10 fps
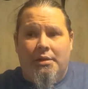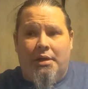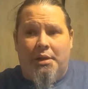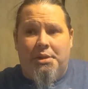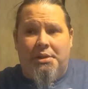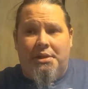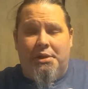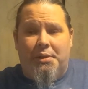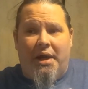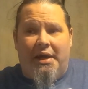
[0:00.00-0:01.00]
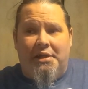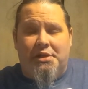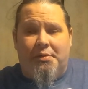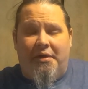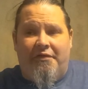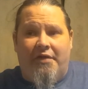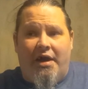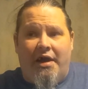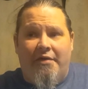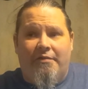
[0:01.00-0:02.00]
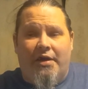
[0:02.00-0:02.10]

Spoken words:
Dungeons and Dragons 3.5.